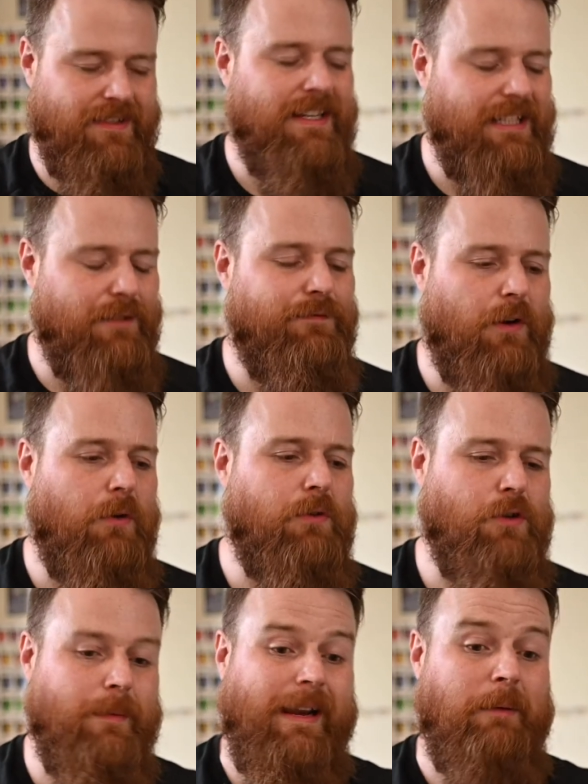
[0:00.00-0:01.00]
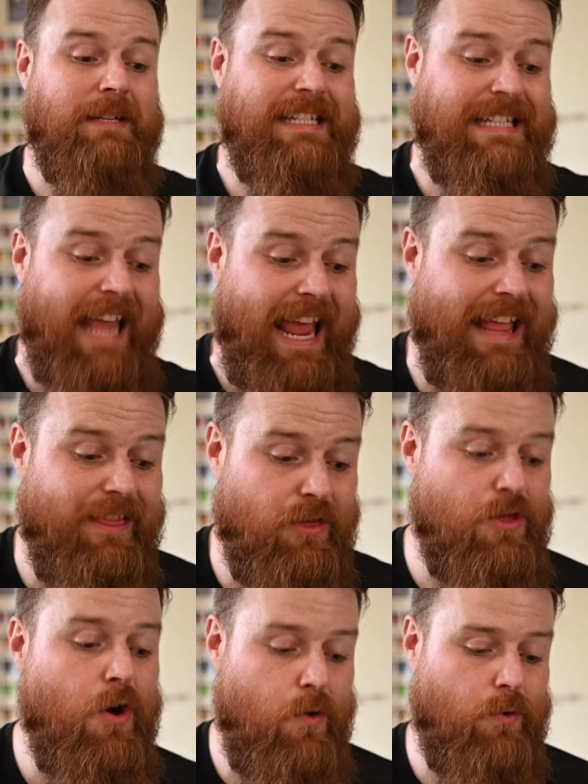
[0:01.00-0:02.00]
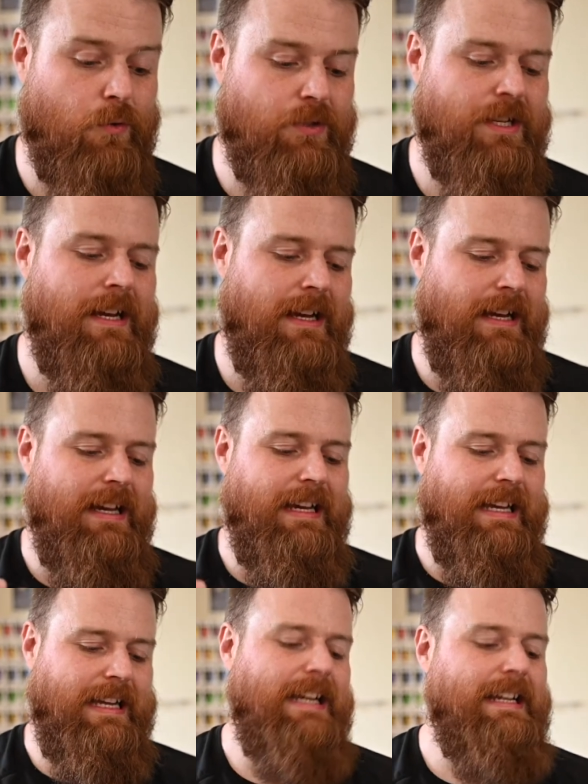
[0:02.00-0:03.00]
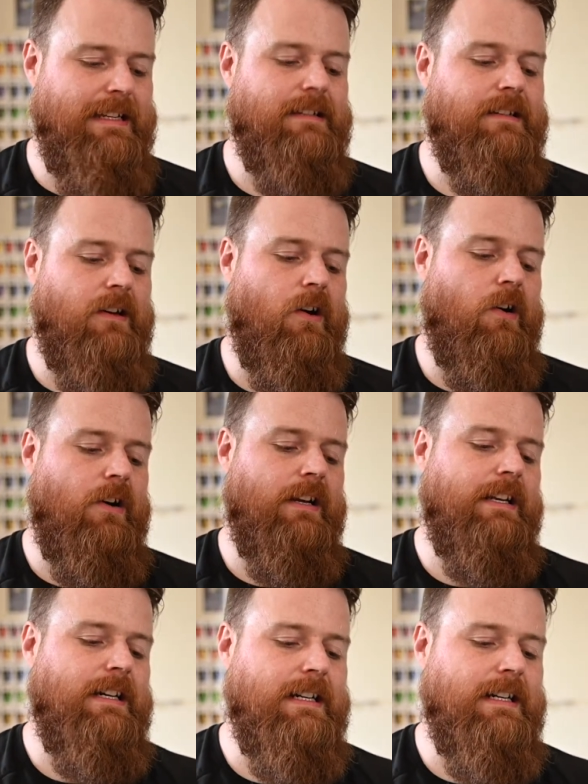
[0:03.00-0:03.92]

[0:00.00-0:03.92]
I'd take the photos home and I would scan those in on